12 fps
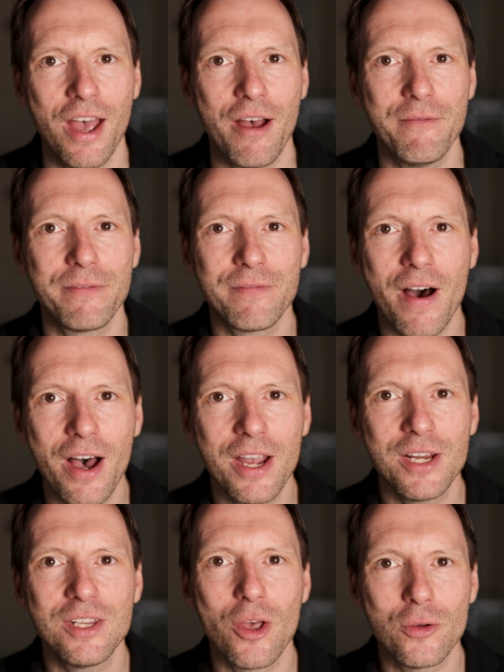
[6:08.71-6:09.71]
and
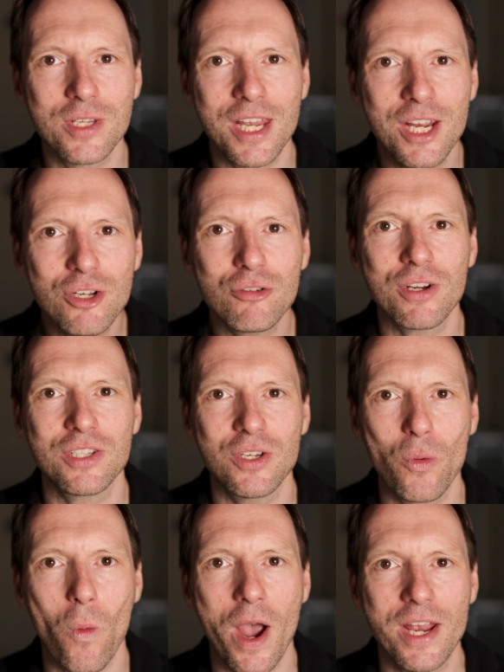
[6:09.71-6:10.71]
find those
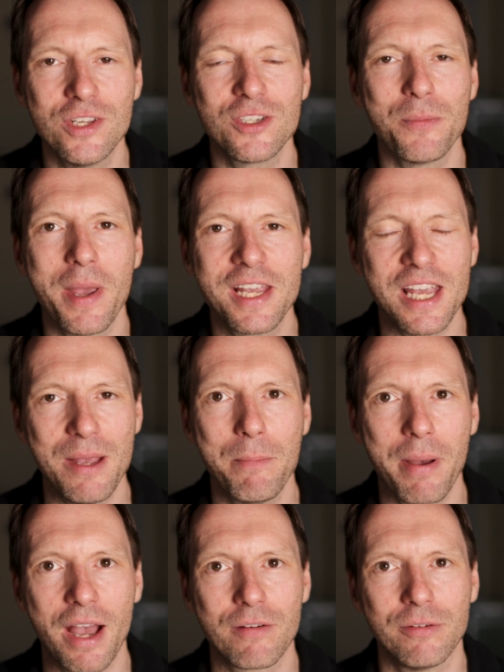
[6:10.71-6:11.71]
interesting ways to make
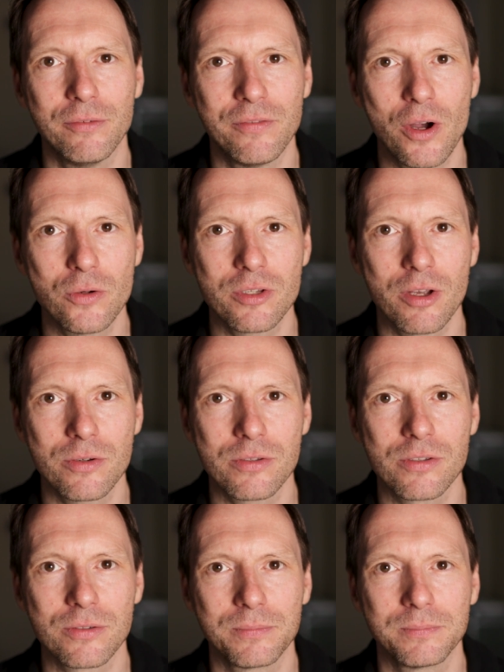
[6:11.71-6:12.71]
impactful
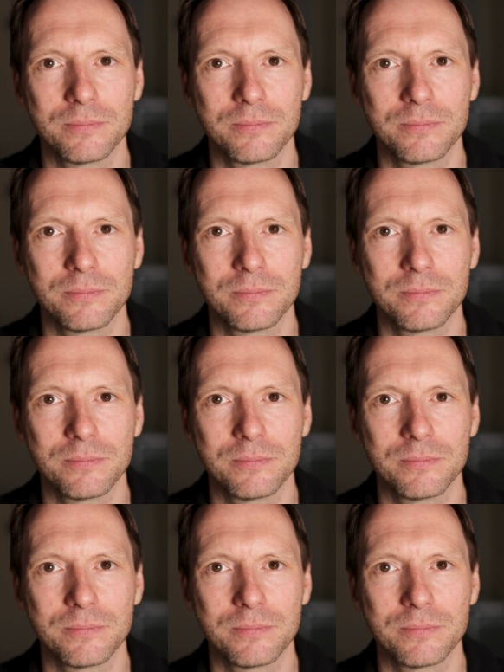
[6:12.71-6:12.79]
photos.